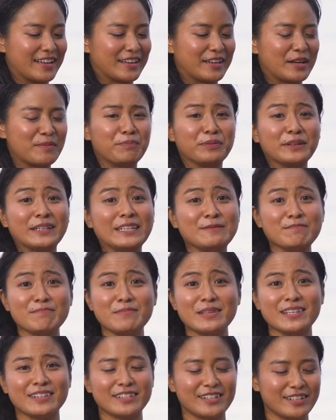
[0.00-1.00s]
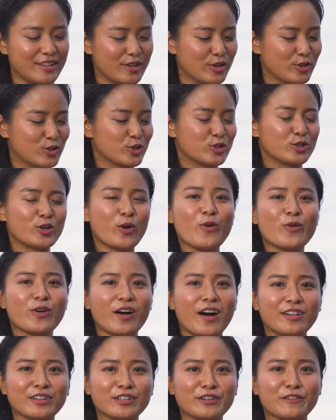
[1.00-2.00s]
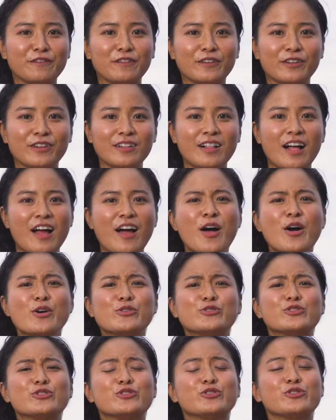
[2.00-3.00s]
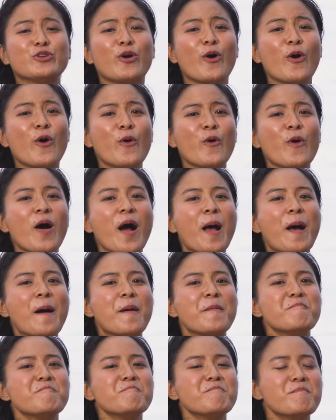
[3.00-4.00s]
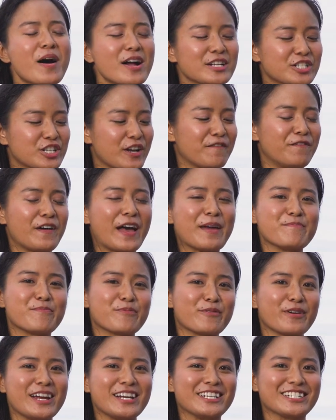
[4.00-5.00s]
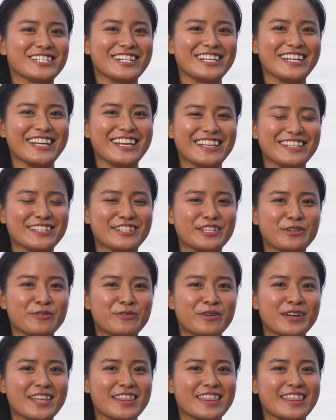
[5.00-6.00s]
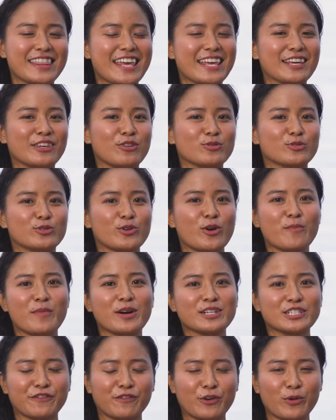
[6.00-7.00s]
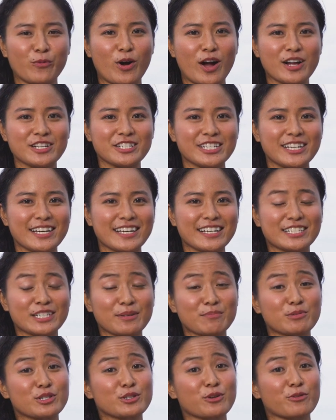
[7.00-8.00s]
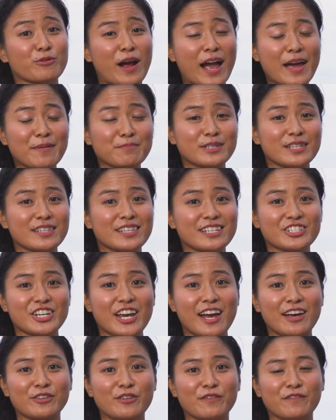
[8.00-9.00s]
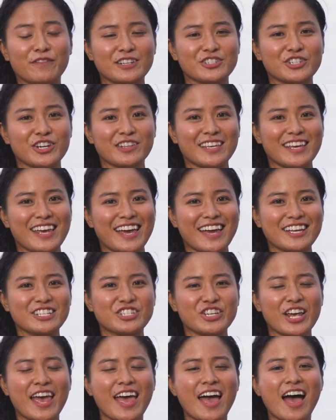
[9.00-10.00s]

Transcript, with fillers: Complete meal, so colorful, so much vibration into it. Thank you so much for watching. Subscribe to the channel, Veg on the Edge.